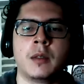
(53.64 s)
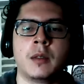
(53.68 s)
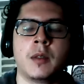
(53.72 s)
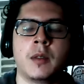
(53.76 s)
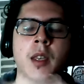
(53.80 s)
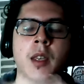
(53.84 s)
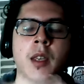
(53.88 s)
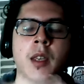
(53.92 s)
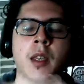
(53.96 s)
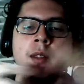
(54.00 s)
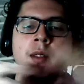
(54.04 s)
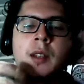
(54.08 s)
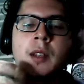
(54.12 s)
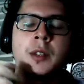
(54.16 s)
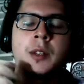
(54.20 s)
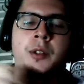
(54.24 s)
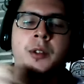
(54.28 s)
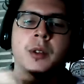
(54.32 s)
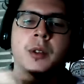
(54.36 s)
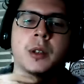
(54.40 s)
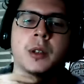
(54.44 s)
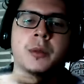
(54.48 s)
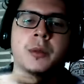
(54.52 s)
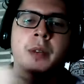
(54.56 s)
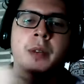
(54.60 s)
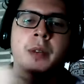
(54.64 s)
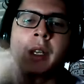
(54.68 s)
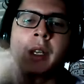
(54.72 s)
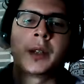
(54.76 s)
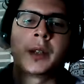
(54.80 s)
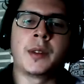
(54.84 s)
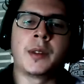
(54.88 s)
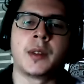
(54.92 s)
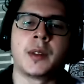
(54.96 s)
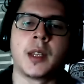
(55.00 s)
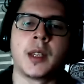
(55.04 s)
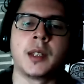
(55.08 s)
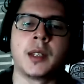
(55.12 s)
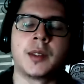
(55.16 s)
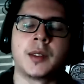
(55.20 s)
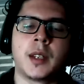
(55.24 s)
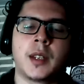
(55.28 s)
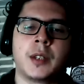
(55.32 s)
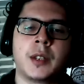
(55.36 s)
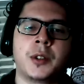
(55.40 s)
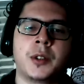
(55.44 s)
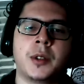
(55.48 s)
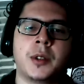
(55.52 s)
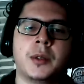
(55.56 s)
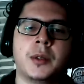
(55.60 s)
things that you agree, things
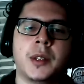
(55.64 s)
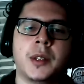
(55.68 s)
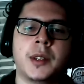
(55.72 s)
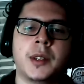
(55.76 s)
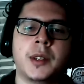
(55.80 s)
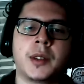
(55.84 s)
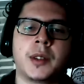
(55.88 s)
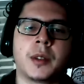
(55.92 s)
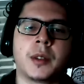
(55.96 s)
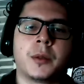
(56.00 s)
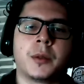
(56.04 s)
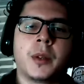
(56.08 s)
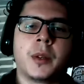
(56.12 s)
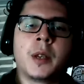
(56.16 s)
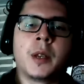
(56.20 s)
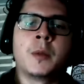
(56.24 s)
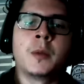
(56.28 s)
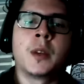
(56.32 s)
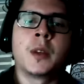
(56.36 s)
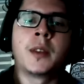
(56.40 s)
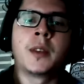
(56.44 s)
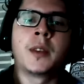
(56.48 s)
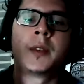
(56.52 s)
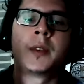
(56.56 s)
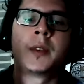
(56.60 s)
that you disagree with,